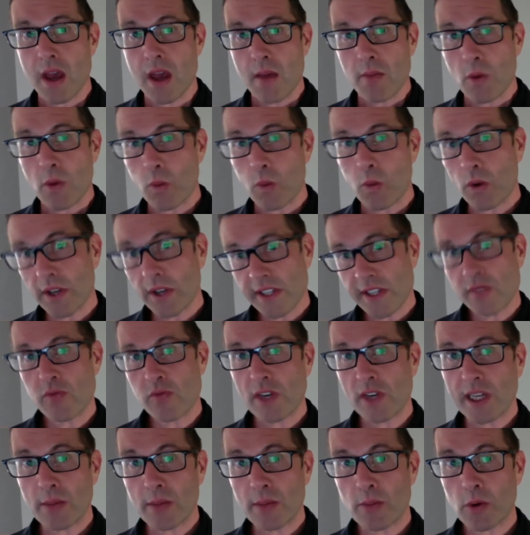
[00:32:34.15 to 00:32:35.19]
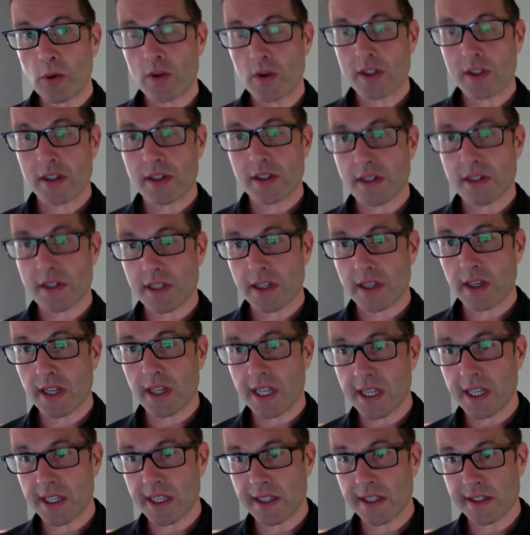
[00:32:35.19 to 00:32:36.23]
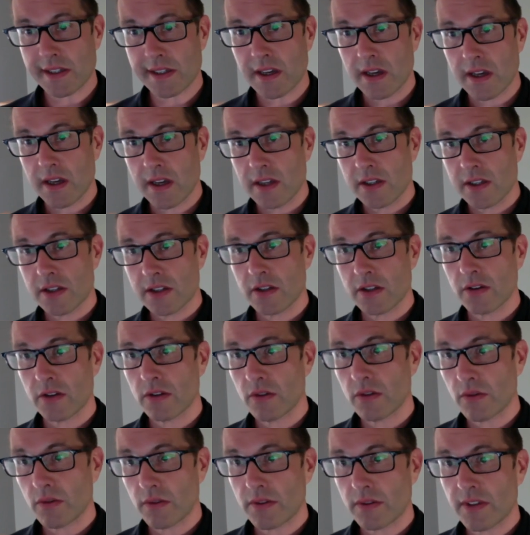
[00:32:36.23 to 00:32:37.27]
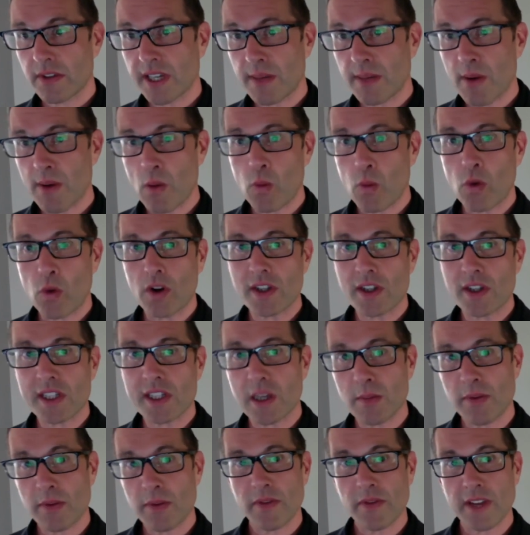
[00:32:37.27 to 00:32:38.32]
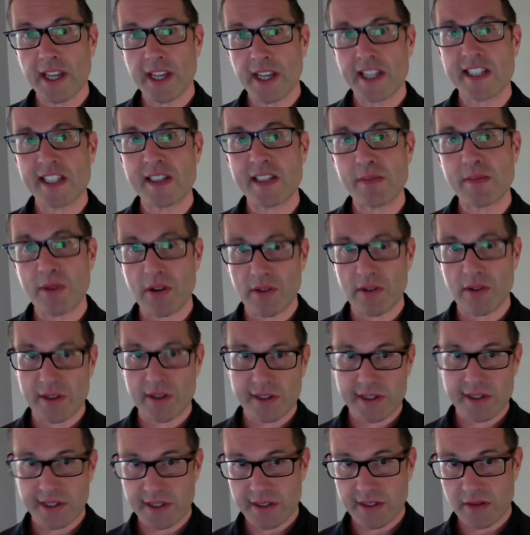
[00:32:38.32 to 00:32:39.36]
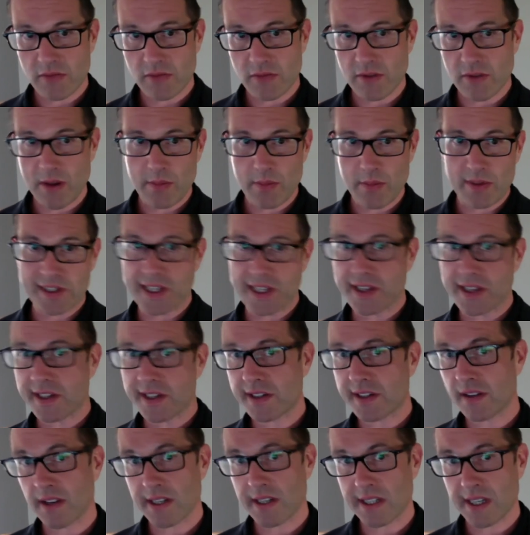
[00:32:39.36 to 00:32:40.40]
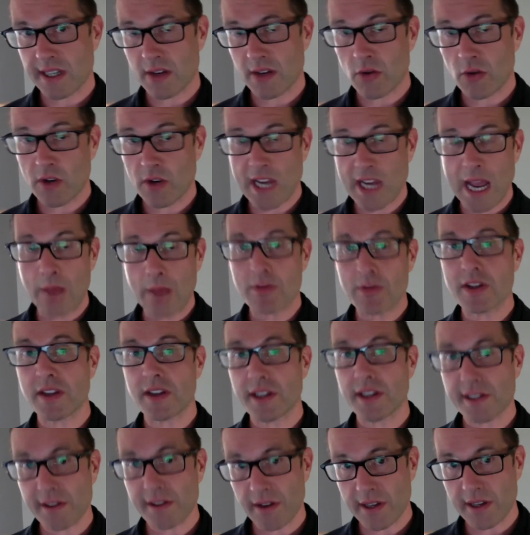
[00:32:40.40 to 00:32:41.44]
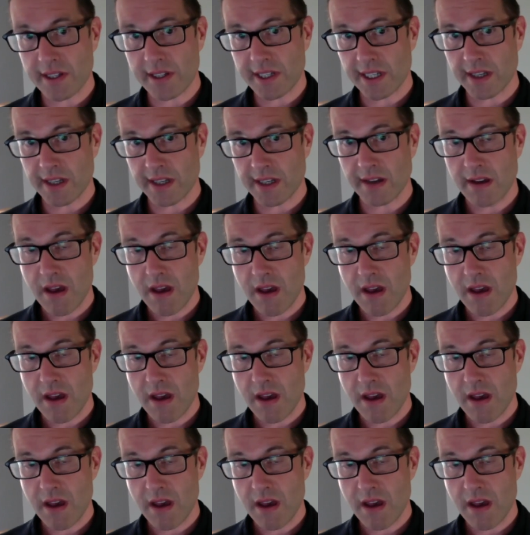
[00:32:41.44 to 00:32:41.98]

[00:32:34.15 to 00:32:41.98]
But what is really important is to think about what type of experiences represent this idea or capture this idea,